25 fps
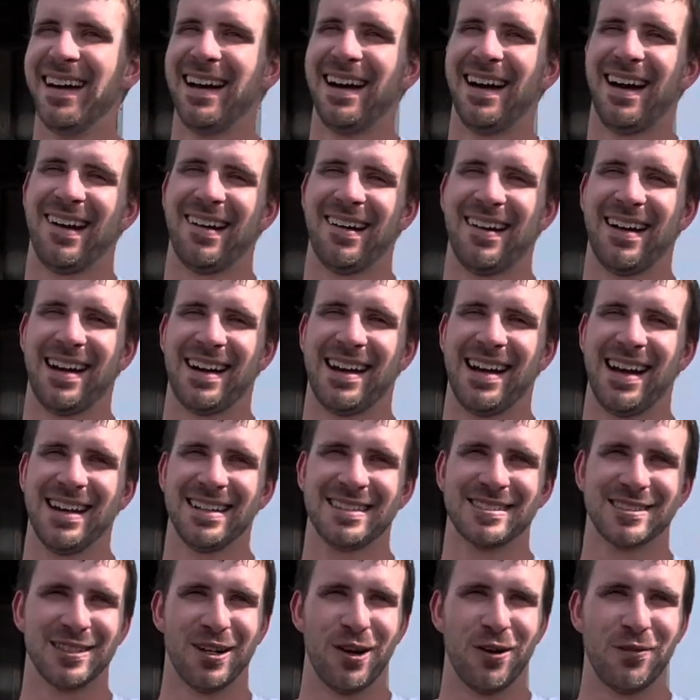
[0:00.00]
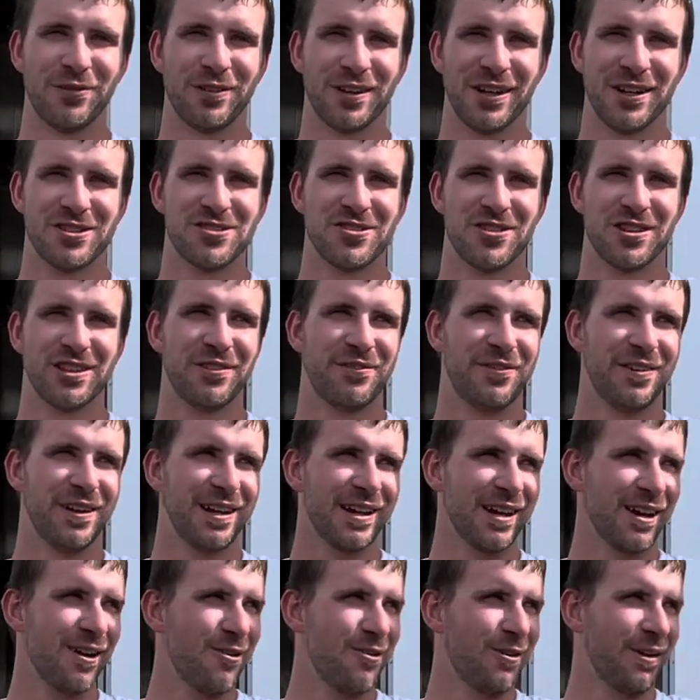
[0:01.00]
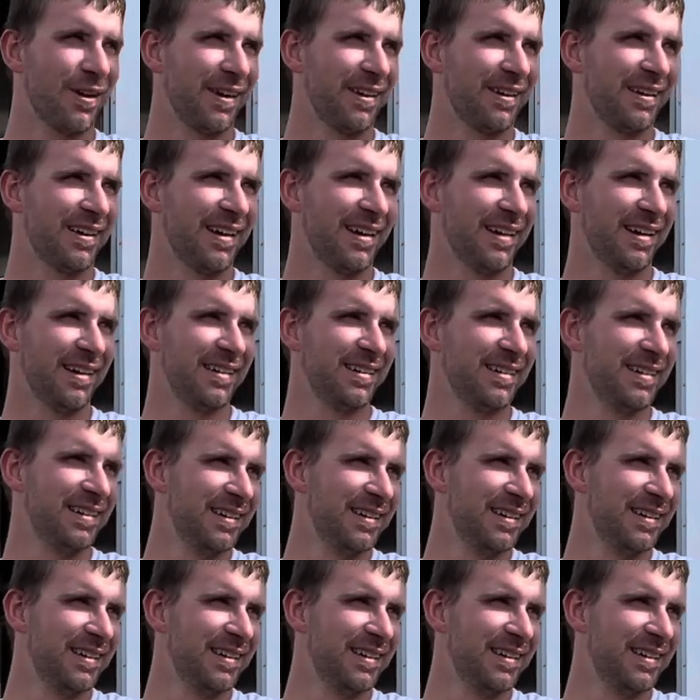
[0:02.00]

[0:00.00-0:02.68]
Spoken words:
All right, guys. So hopefully you enjoyed the video and